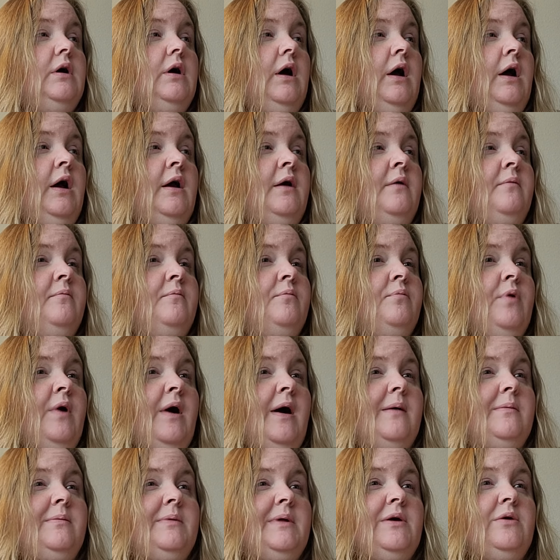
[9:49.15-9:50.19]
I'm
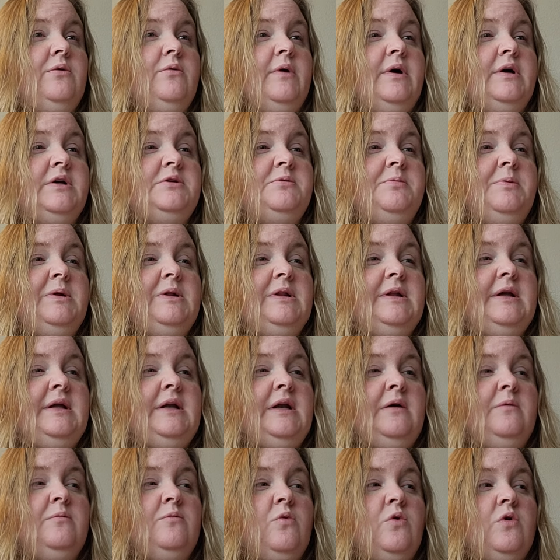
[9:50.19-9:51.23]
probably going to be
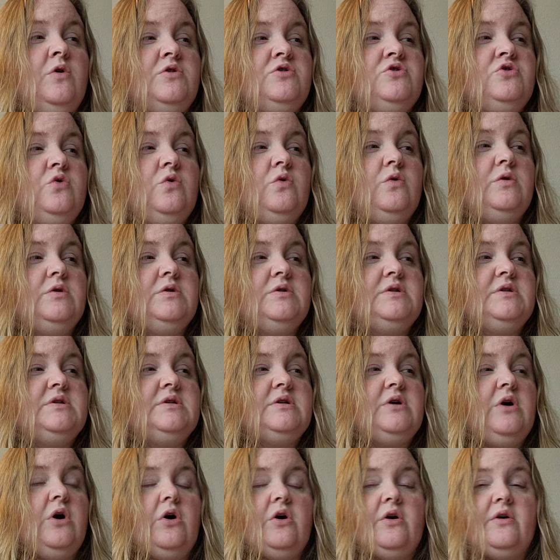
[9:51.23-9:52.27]
leaning more towards
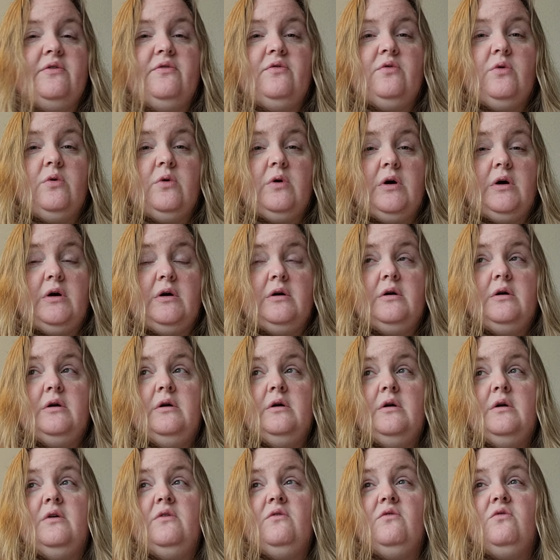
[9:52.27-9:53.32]
carnivore
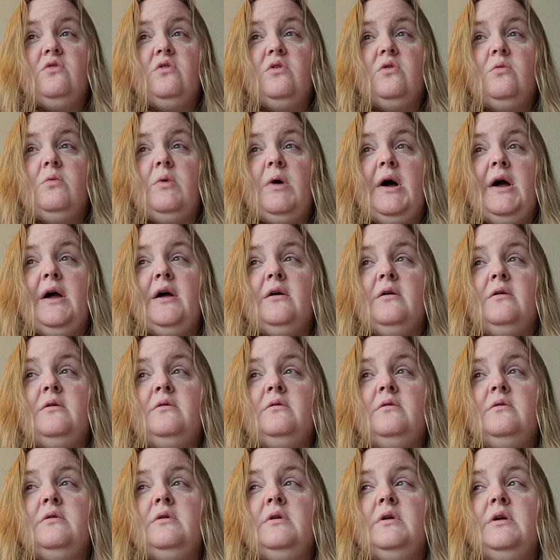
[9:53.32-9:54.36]
for a while
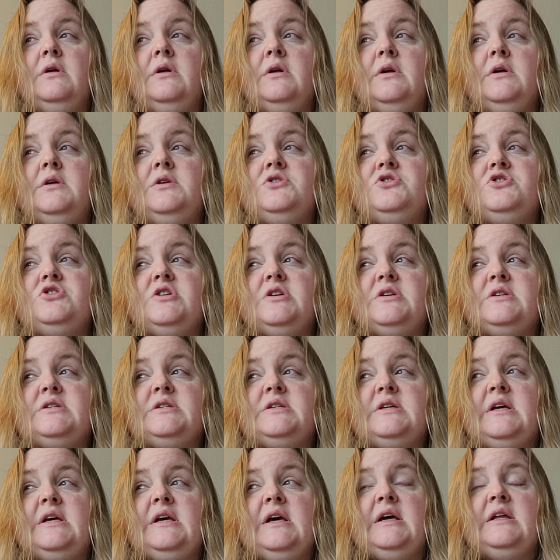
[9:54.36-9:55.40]
just
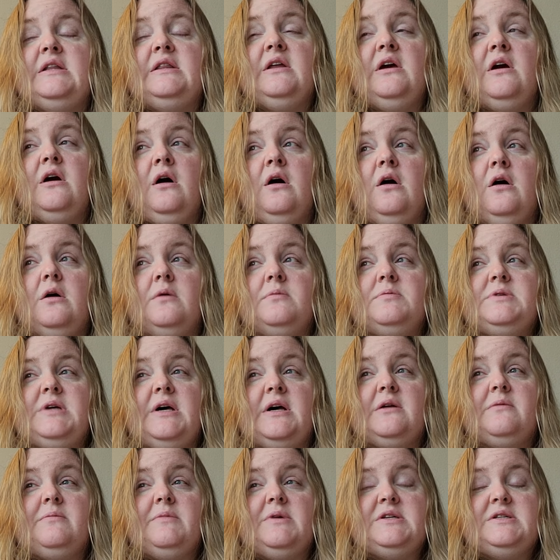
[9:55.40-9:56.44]
to get the carbs
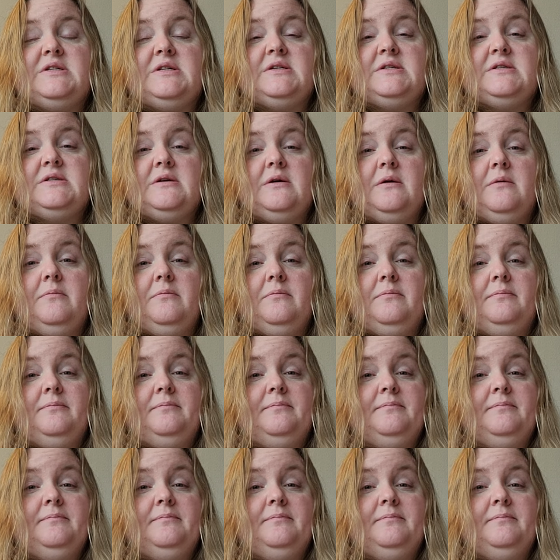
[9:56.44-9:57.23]
out of my system.